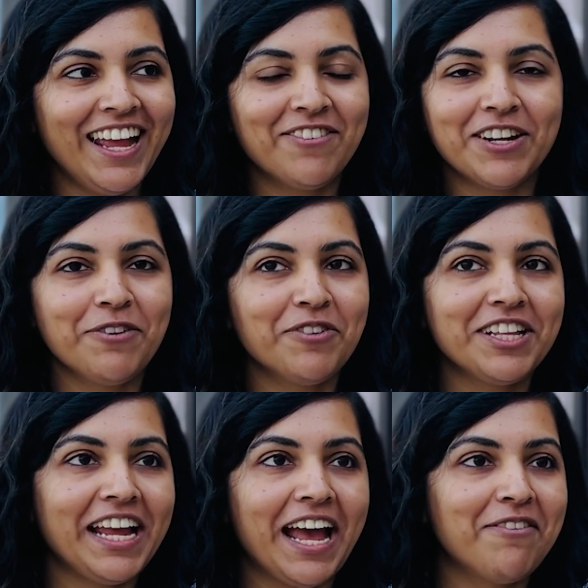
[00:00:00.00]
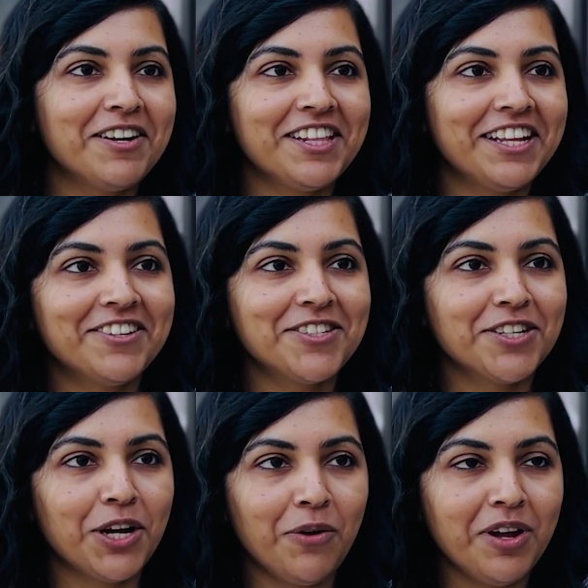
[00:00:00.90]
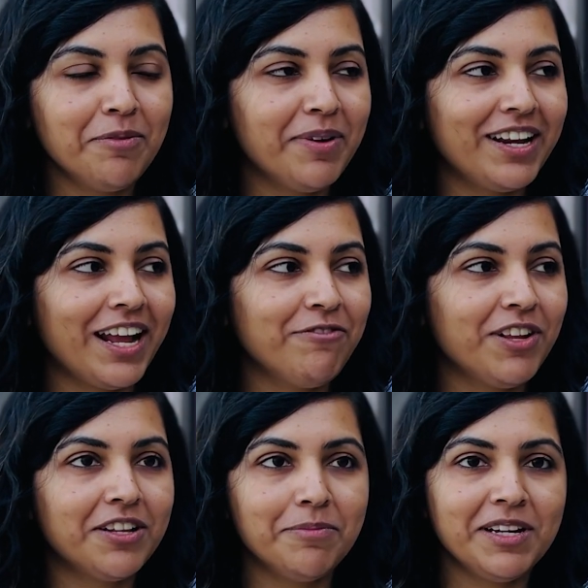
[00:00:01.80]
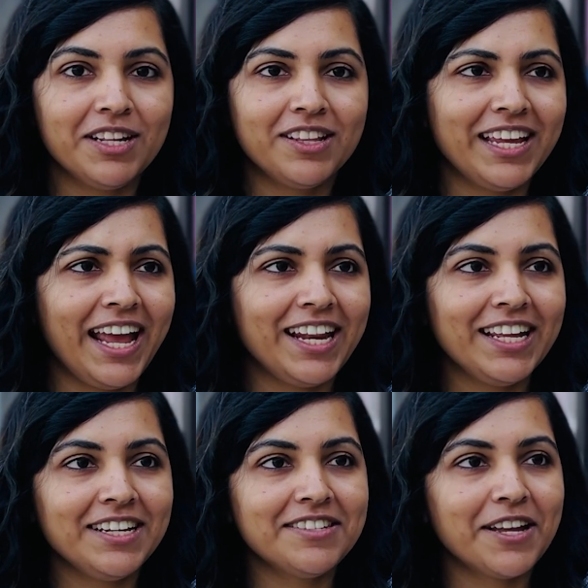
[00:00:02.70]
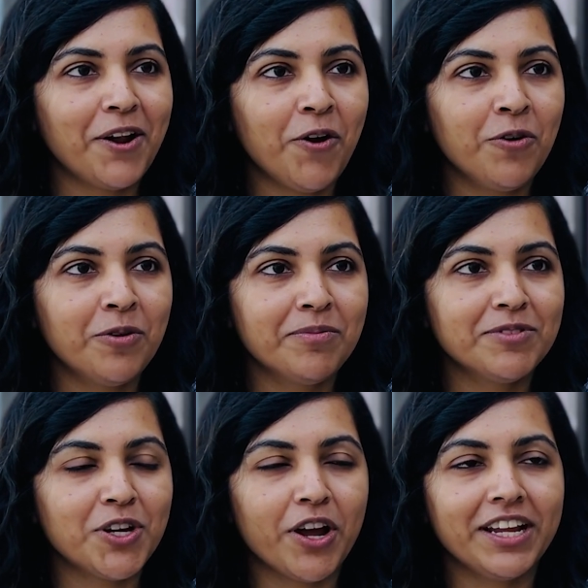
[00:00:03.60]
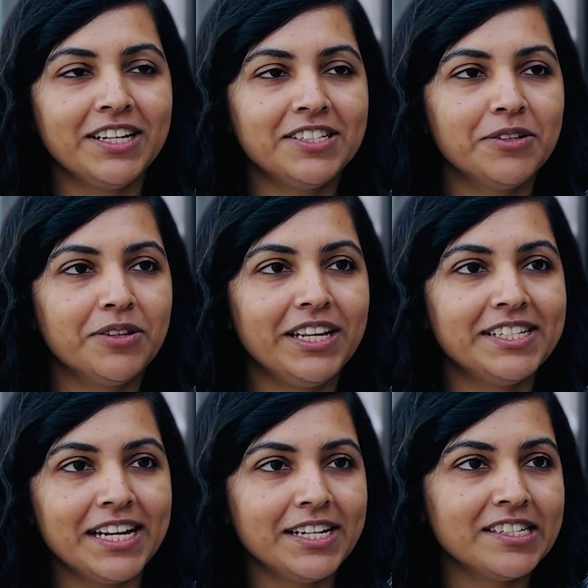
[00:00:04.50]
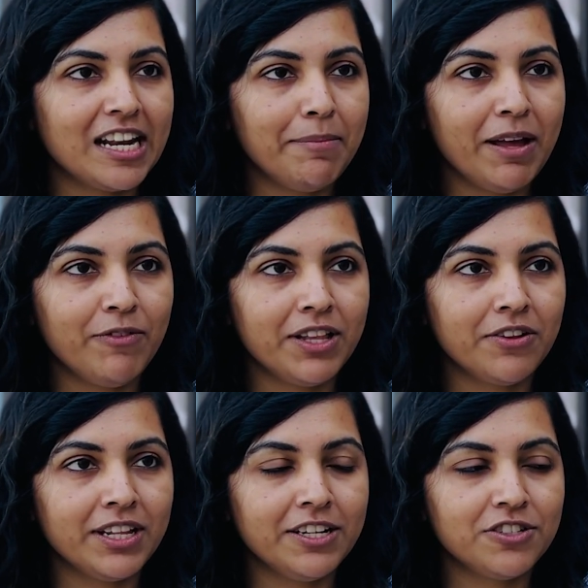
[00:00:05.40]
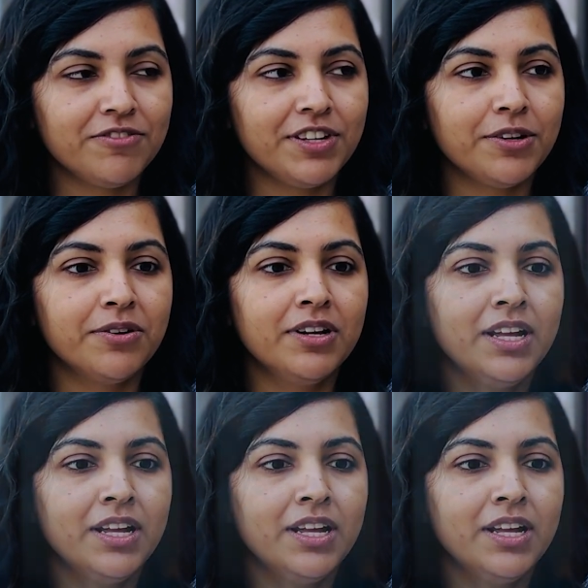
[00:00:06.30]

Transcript: We didn't really have anything else to go on, but I felt immediately at ease at home talking to the attendings that I met with on the interview.